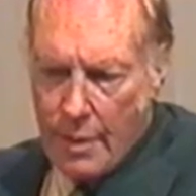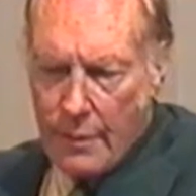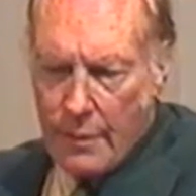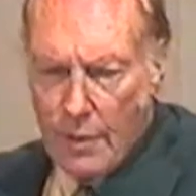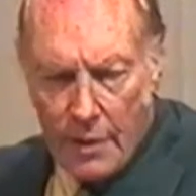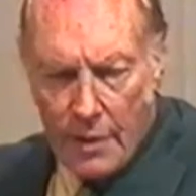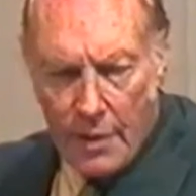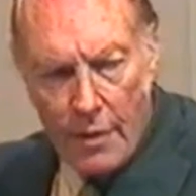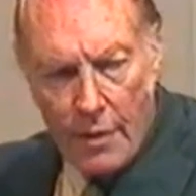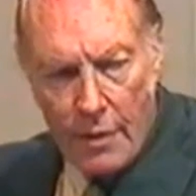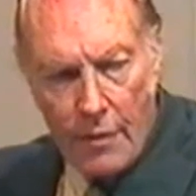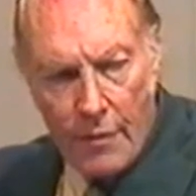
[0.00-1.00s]
You hear a
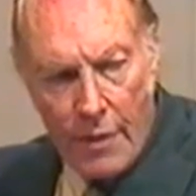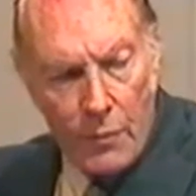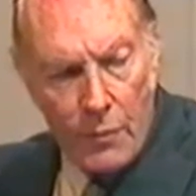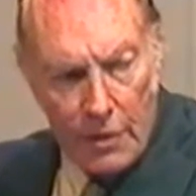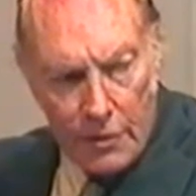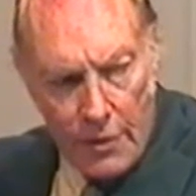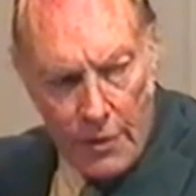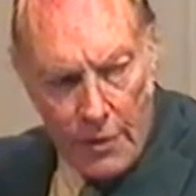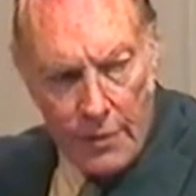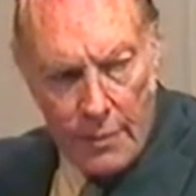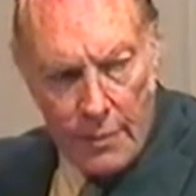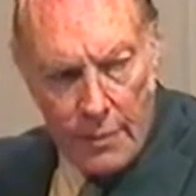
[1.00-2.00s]
great
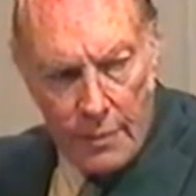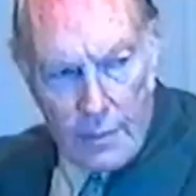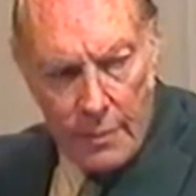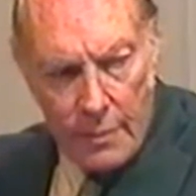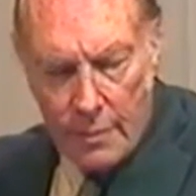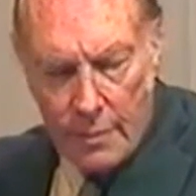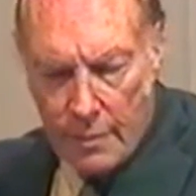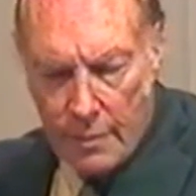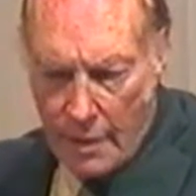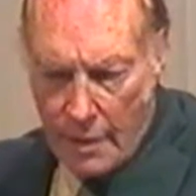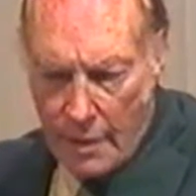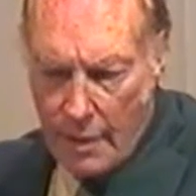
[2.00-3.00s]
voice
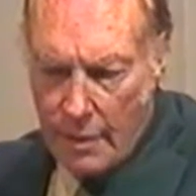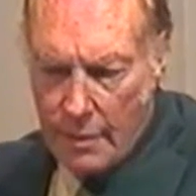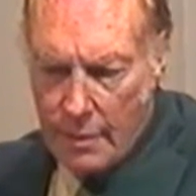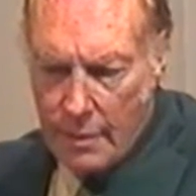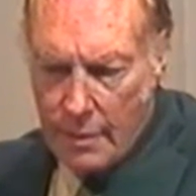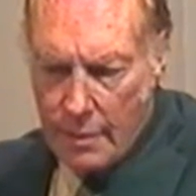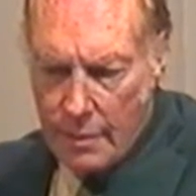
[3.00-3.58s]
today,